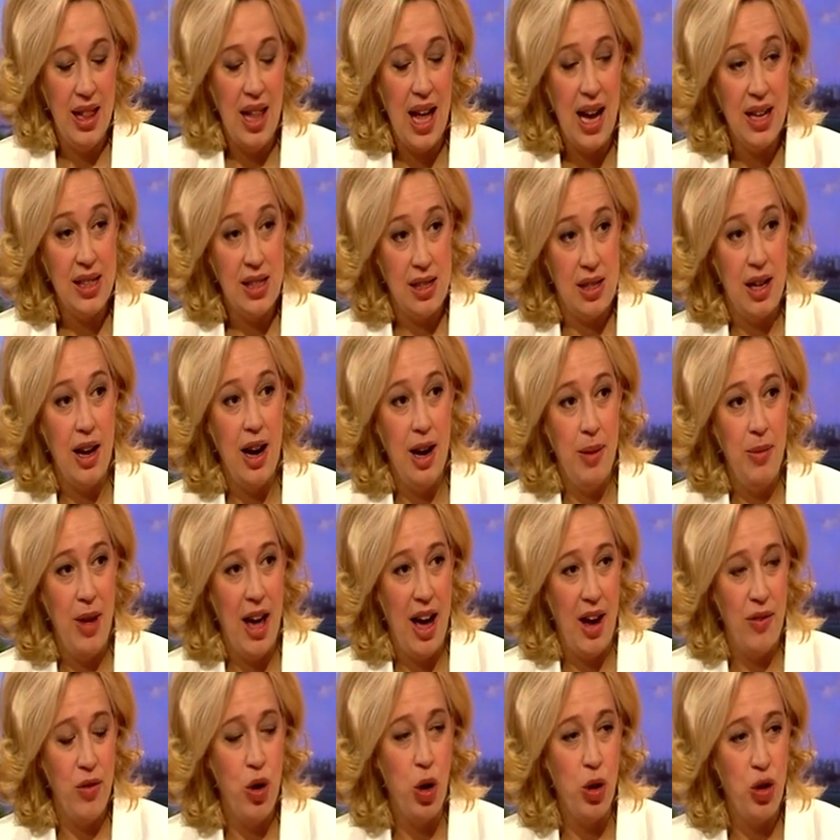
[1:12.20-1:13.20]
last time,
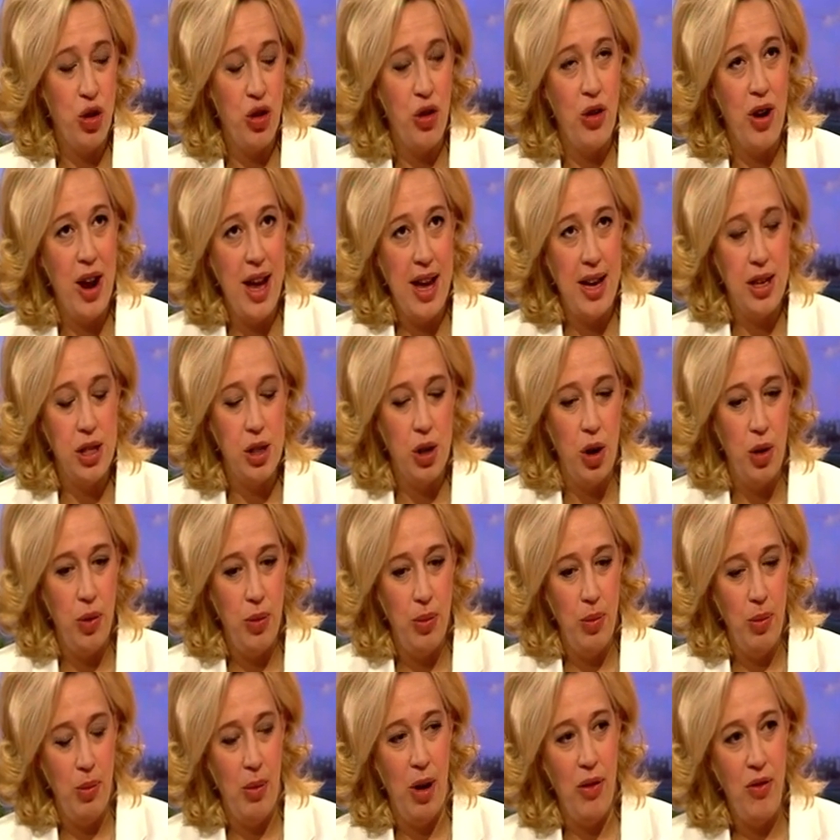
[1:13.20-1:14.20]
yeah, I've got 3. So
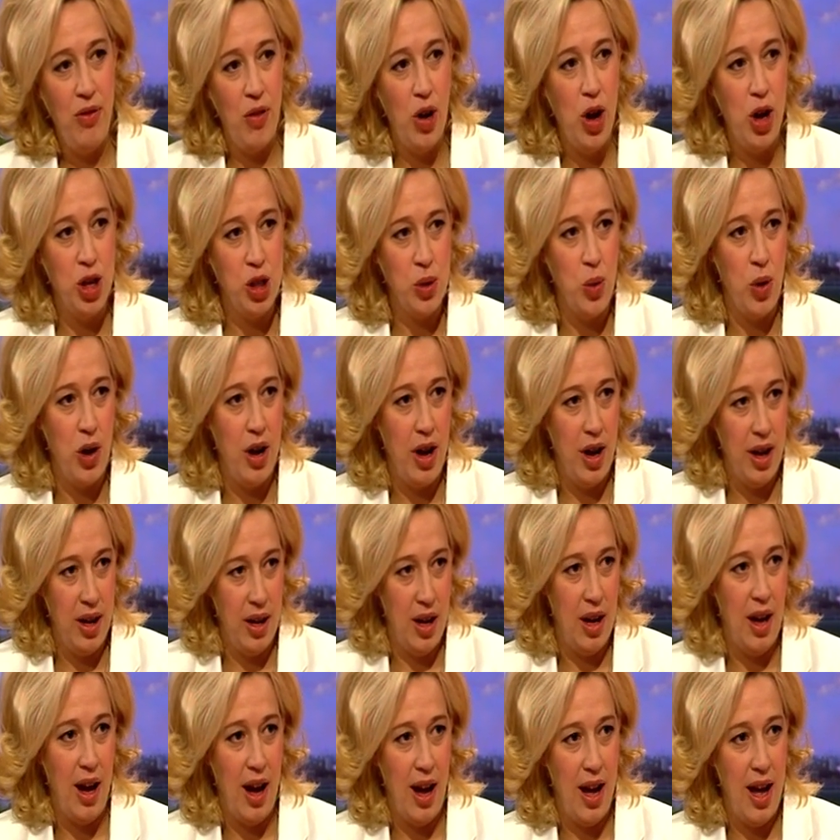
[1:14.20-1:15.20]
my first one,
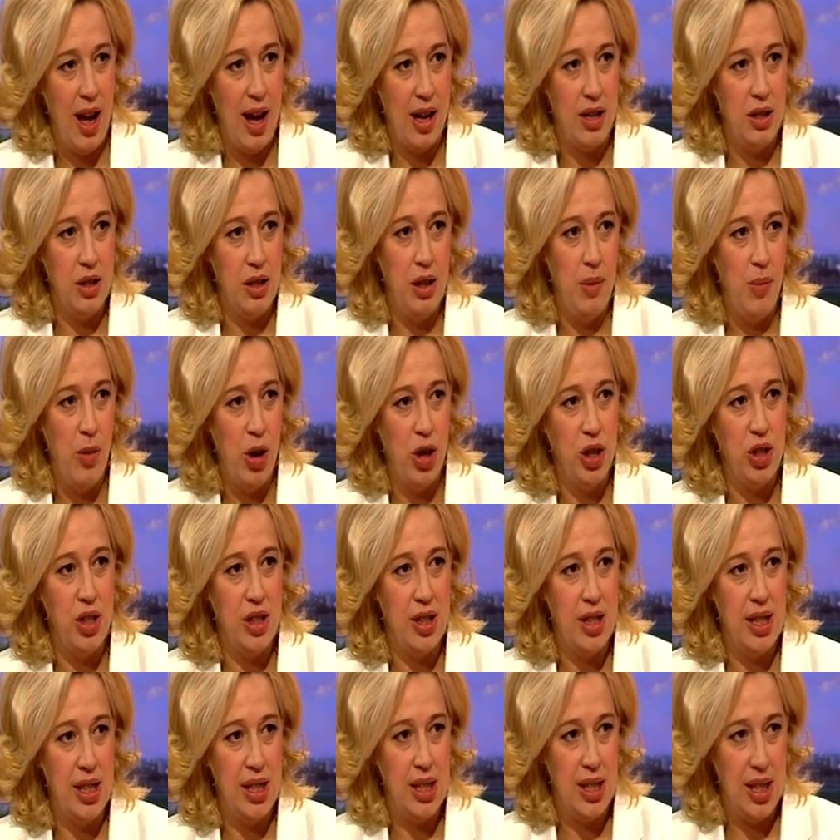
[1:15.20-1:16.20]
I had an
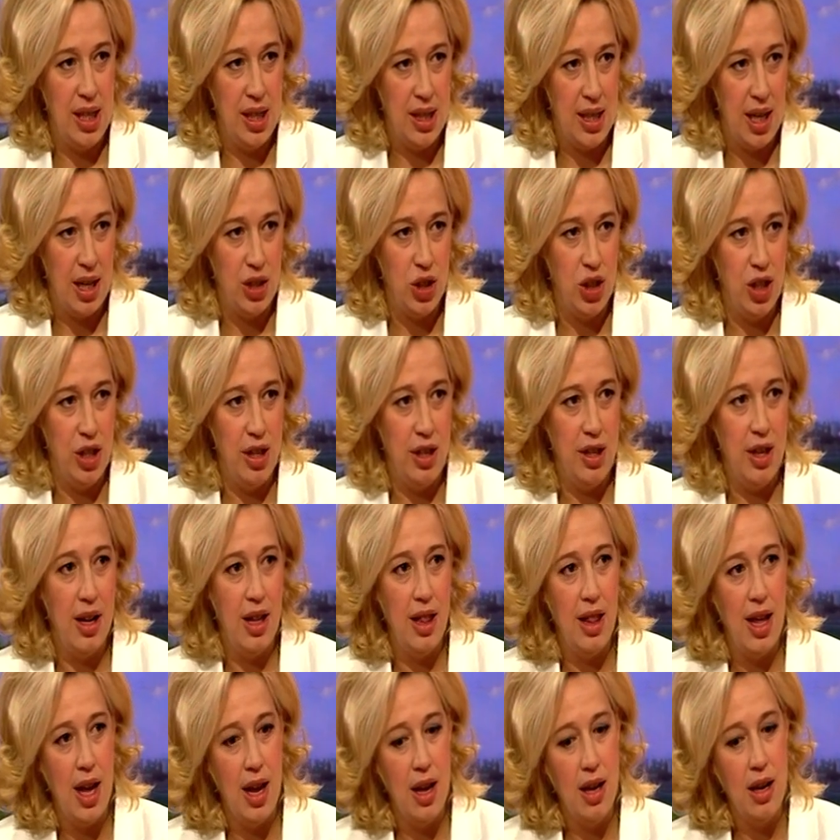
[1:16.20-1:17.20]
emergency C-section,
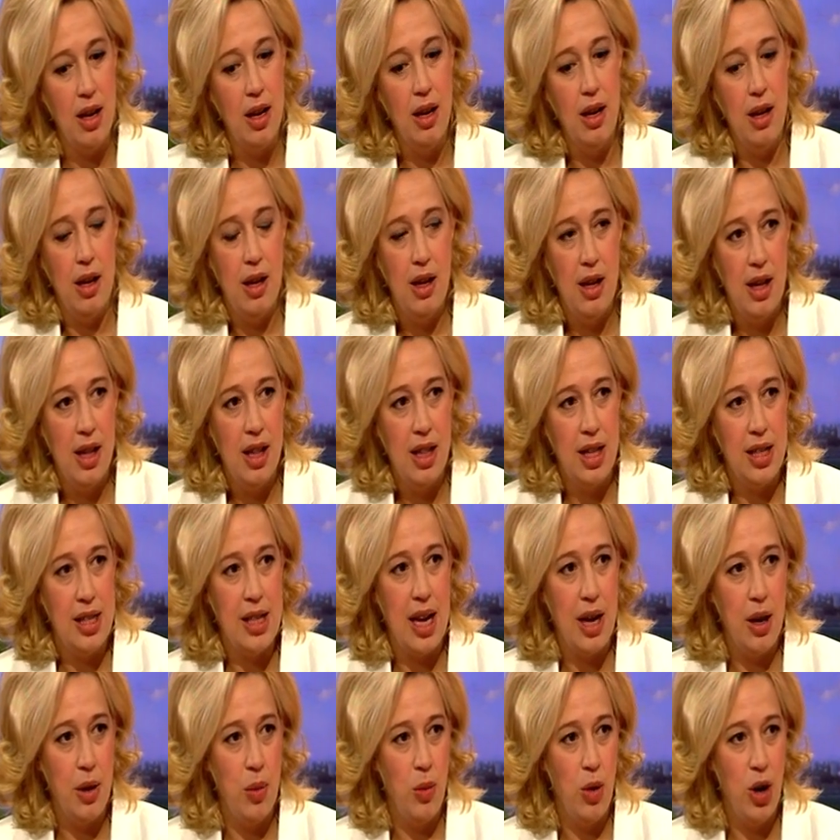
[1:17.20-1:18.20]
and then the
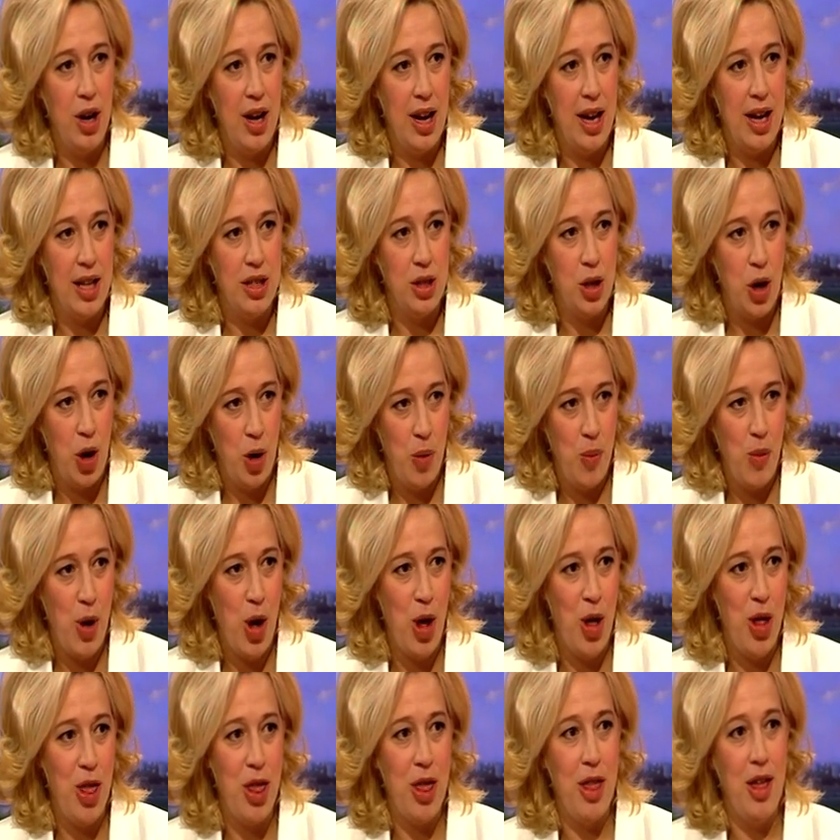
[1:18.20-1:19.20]
second one I had a home
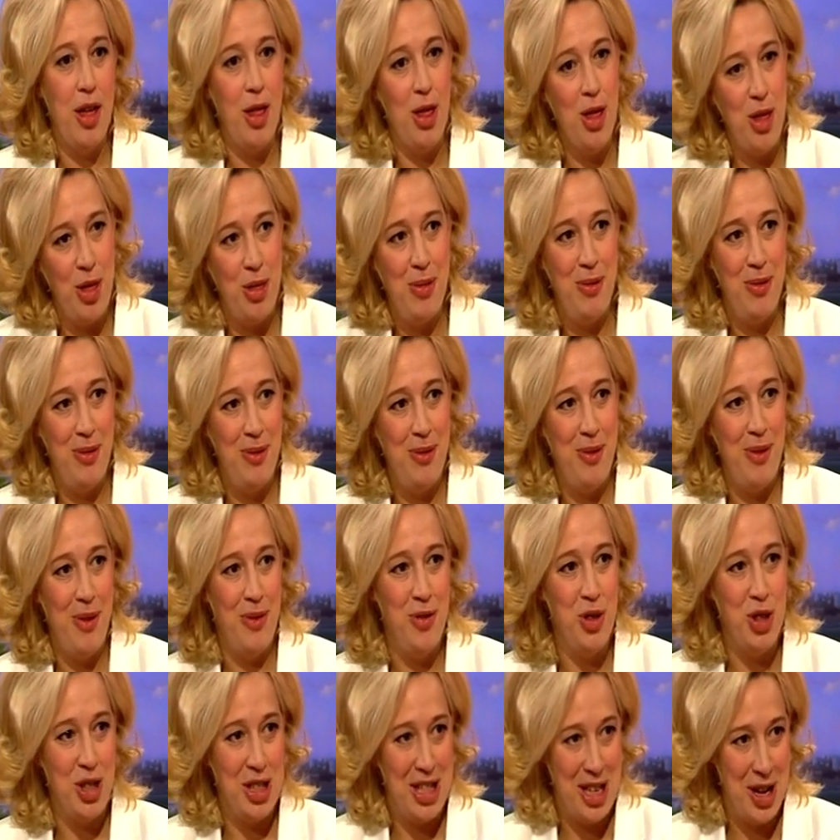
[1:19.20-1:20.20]
birth. And just